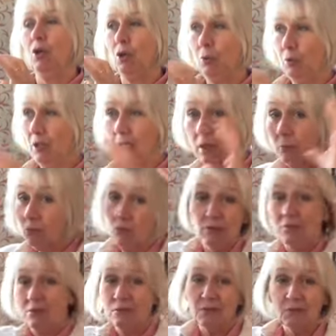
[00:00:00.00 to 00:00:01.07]
who
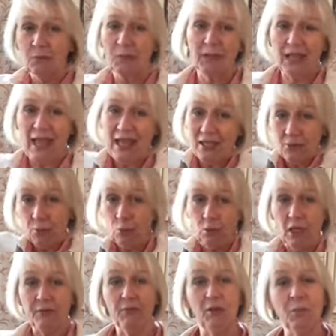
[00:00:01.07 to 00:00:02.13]
come with head
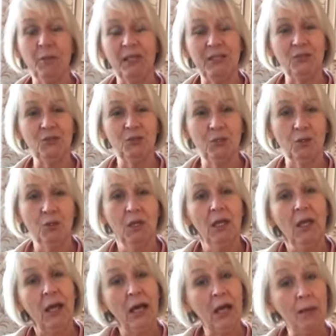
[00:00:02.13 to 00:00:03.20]
all over the place, you know.
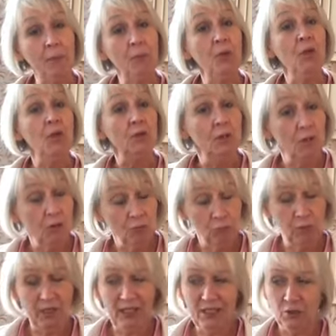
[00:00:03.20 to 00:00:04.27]

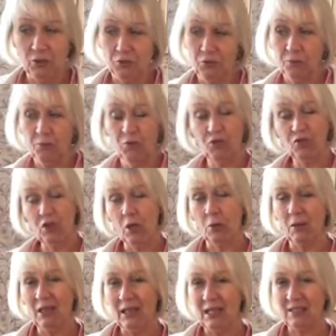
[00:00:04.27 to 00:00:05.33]
Really good.
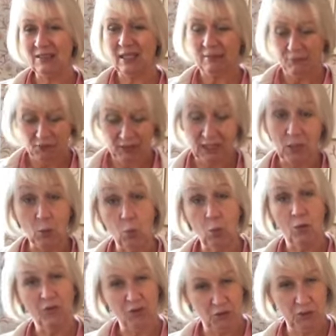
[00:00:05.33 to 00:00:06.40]
So let's have a
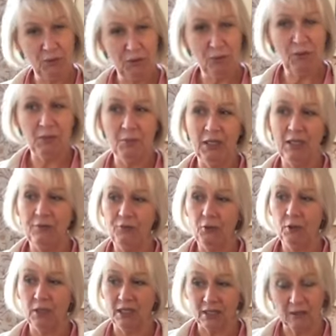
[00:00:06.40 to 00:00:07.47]
think. Do it with me if
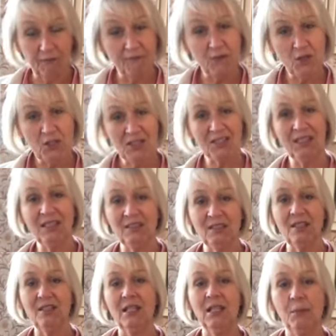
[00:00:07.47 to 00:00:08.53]
you like. The first thing
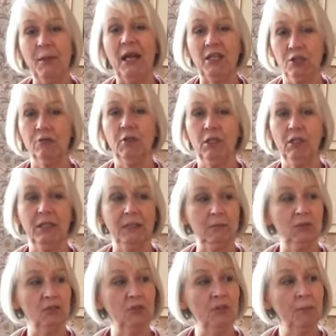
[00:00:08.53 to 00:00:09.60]
is to think about your
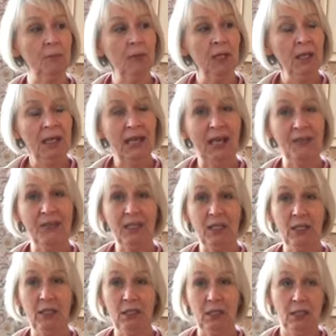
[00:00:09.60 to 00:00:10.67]
alignment. And the
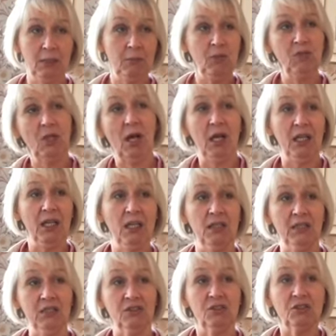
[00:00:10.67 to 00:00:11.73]
alignment I
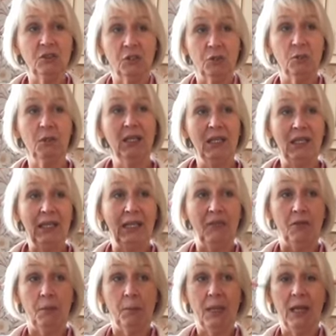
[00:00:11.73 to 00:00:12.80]
like to do
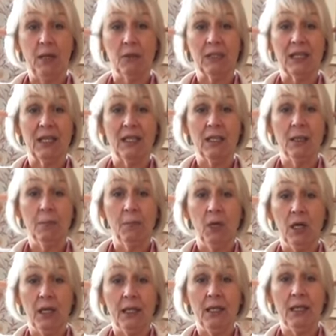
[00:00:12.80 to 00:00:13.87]
is about getting
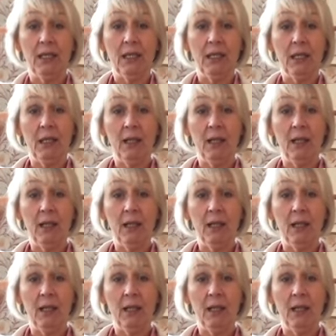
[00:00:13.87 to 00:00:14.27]
my